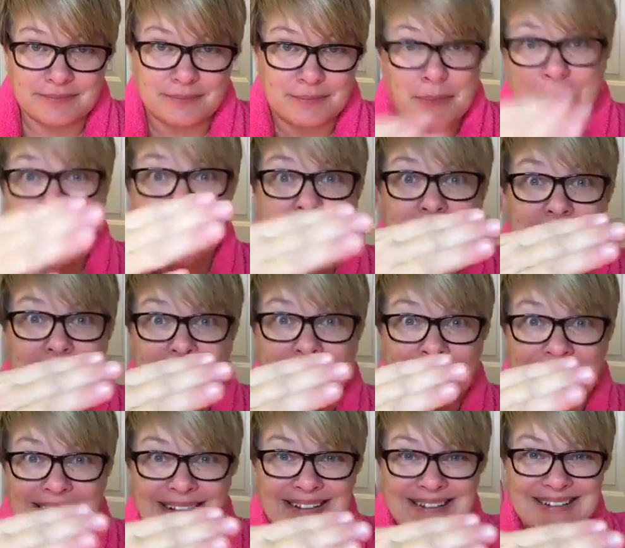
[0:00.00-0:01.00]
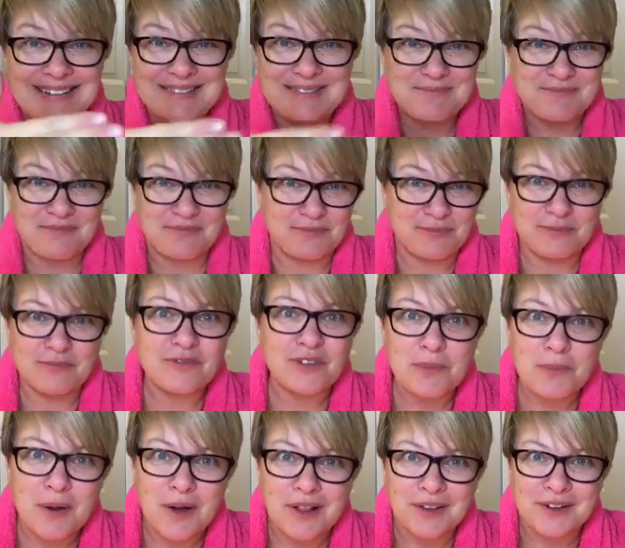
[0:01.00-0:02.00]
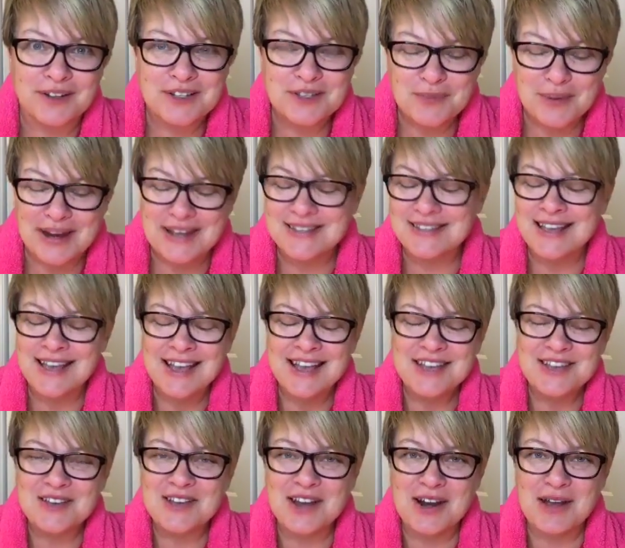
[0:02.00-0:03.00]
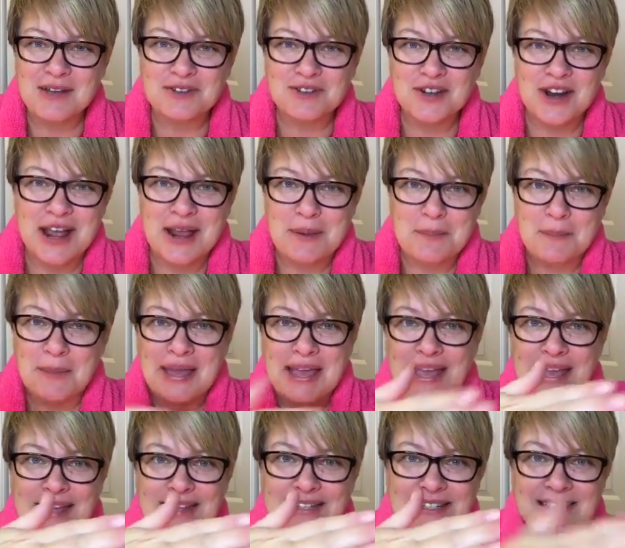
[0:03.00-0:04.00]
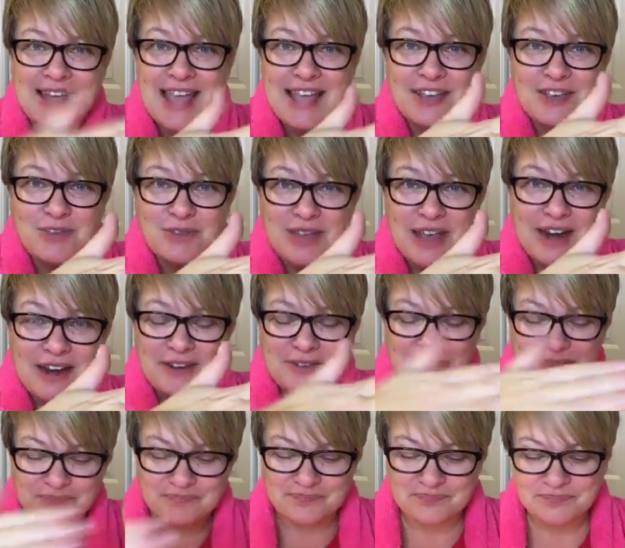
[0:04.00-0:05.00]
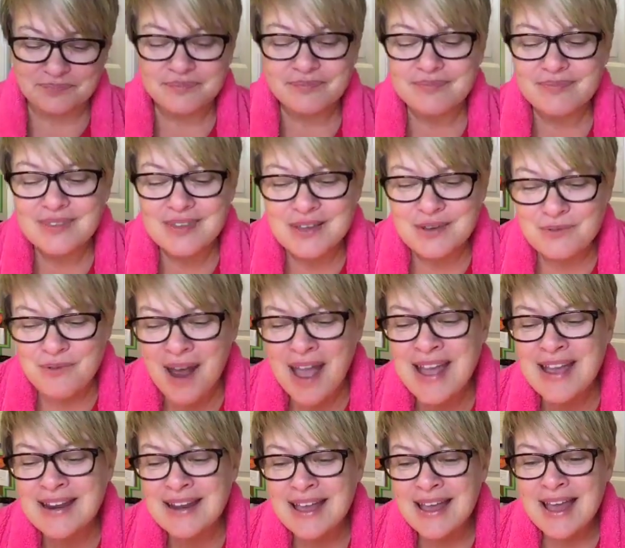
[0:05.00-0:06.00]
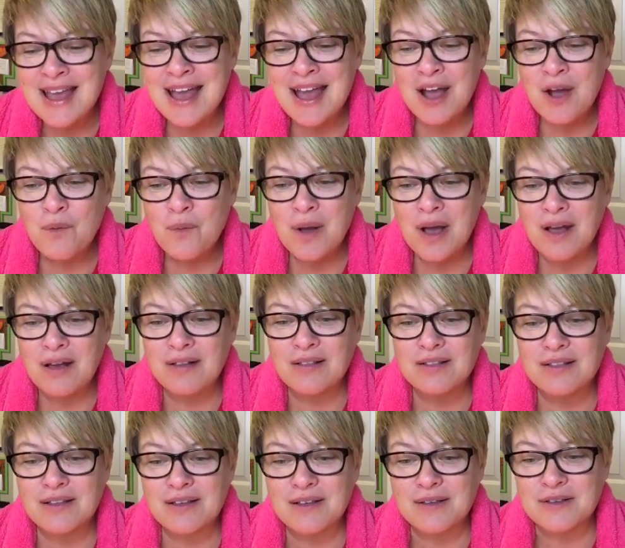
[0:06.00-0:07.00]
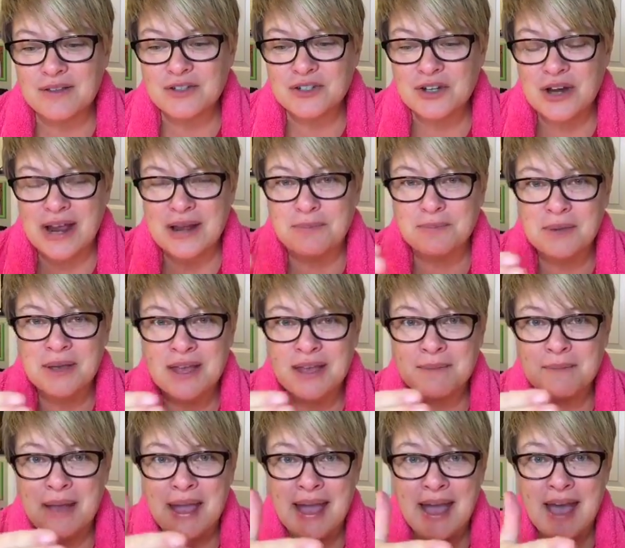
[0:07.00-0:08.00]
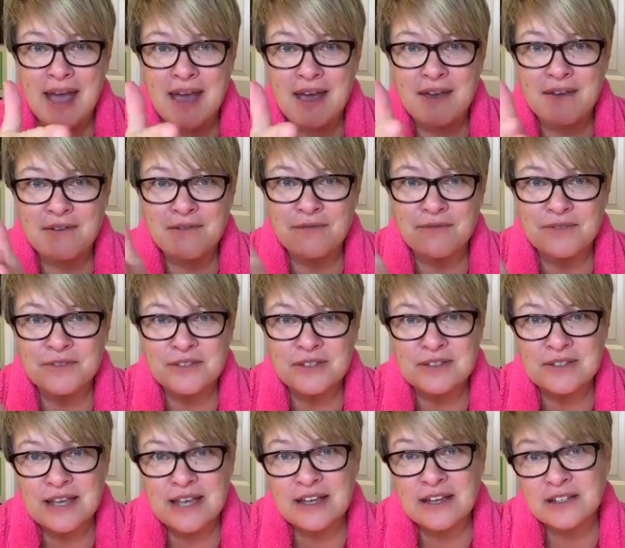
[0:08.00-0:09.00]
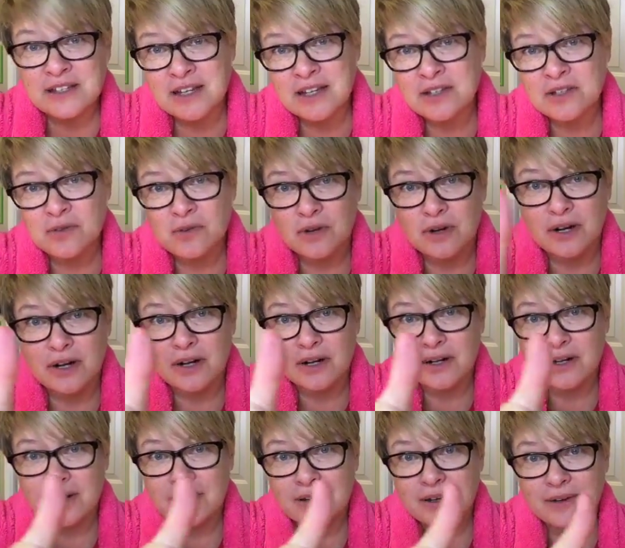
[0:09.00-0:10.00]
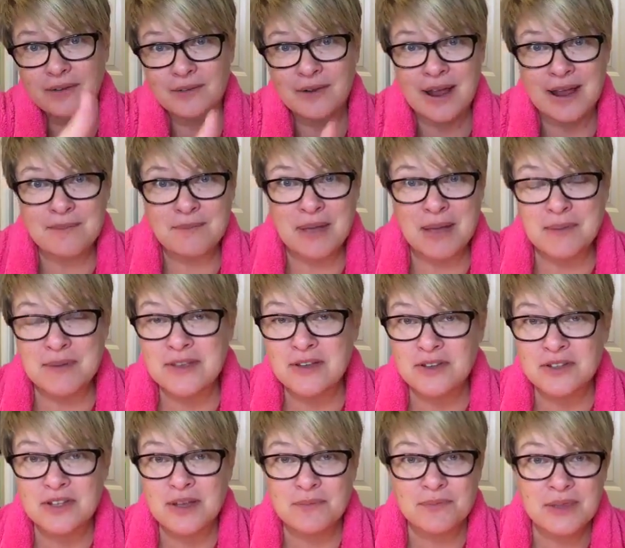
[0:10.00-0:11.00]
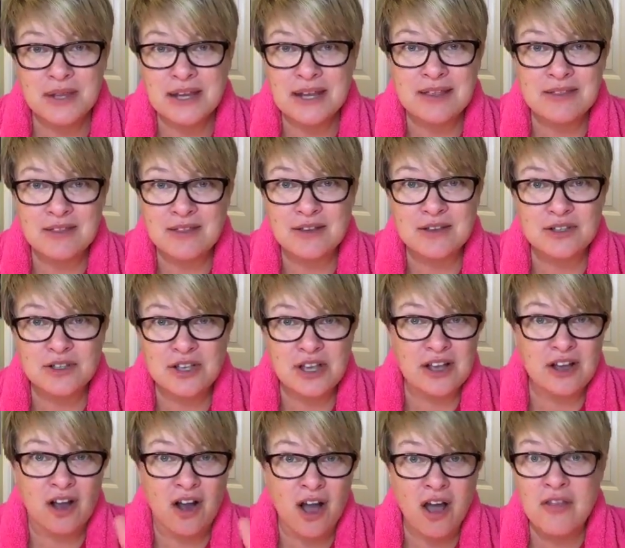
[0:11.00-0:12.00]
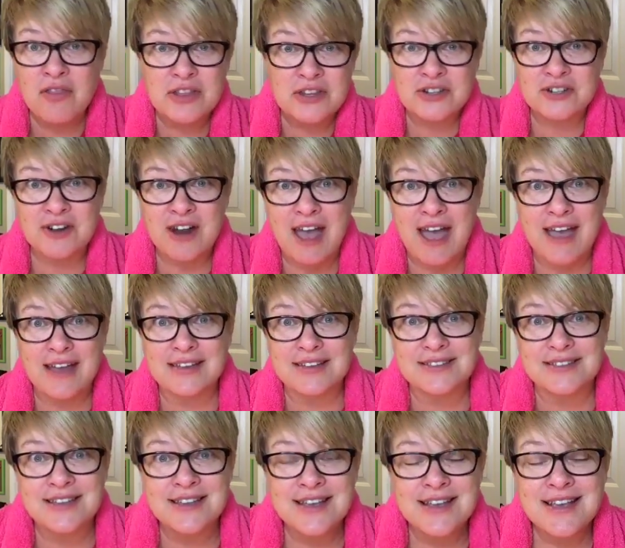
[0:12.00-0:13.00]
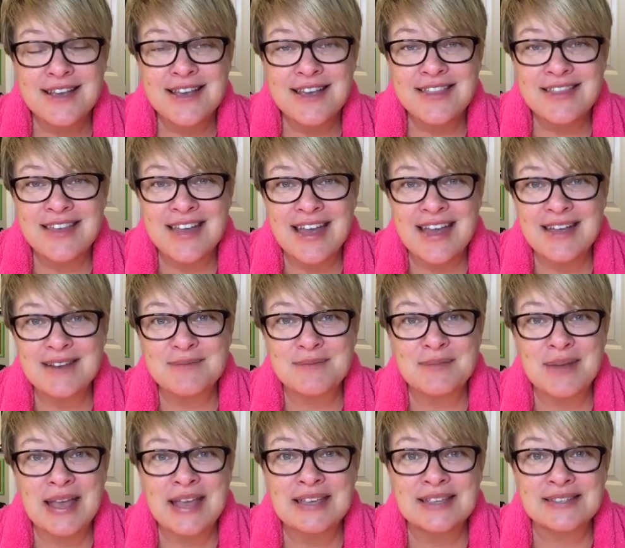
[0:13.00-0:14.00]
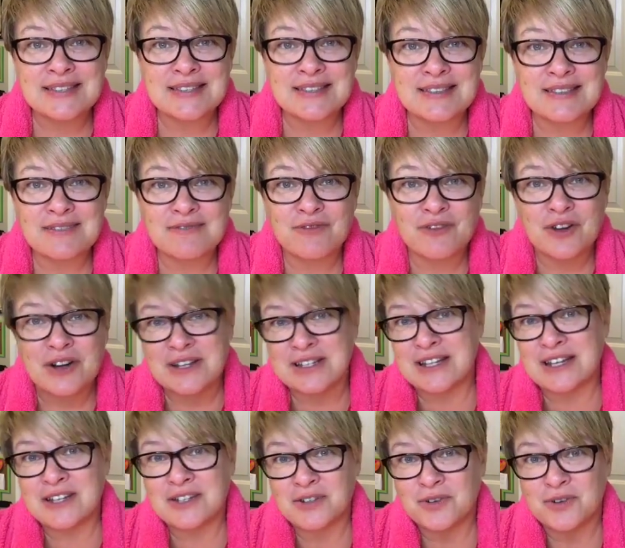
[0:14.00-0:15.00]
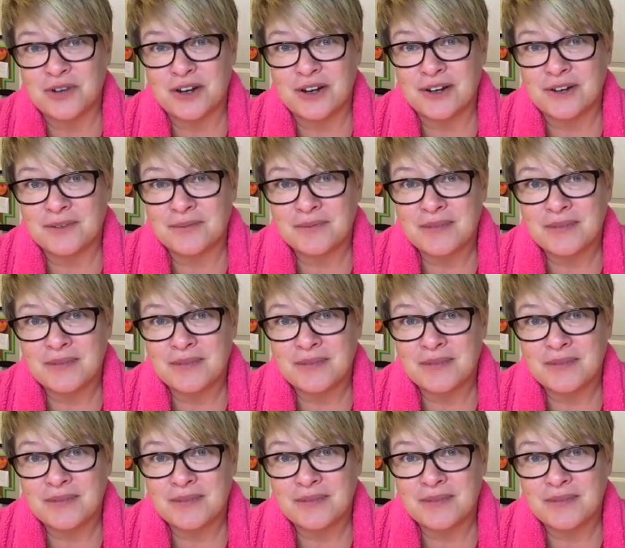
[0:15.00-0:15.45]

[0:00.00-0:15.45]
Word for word: P for Polar Express. You get on train P to take you there, right? Well, train P may have to take a detour, right? Maybe there's something in the on the tracks that makes for a detour.